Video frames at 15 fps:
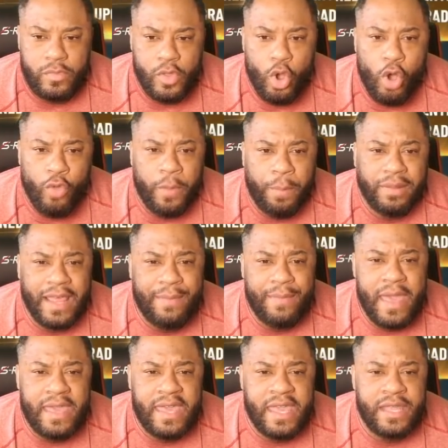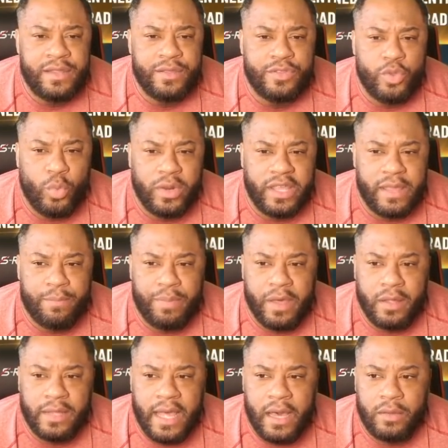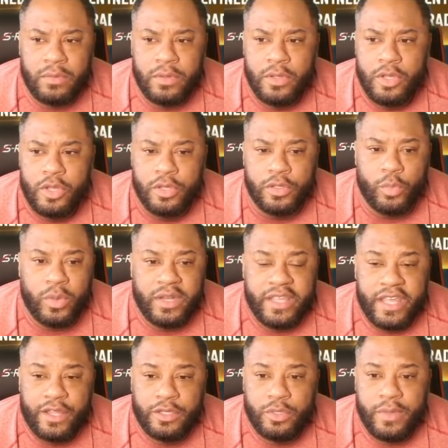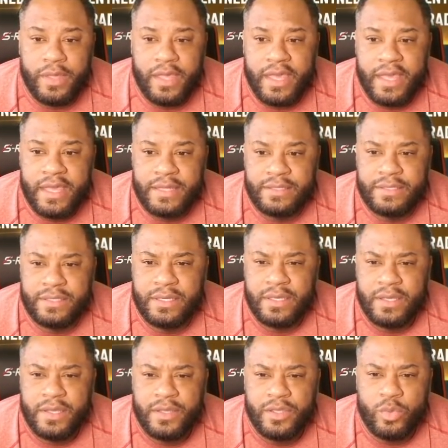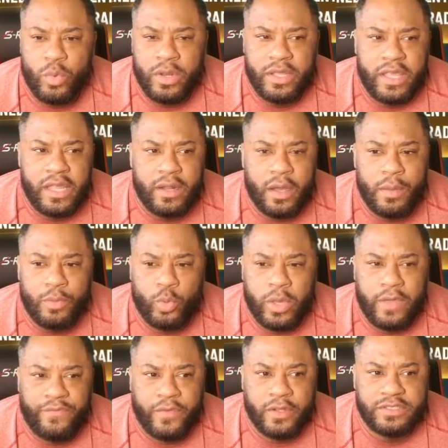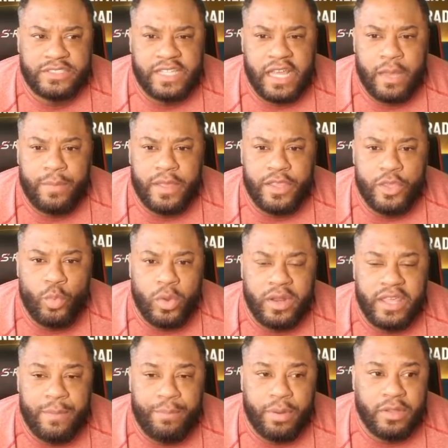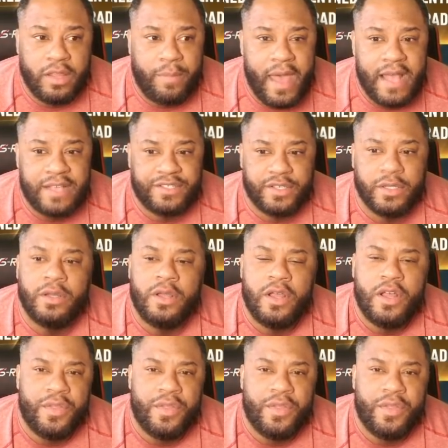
on the playmaking, you want to get bell out, you want to get glue hands, you want to get quick first step, and you want to get bullet passer.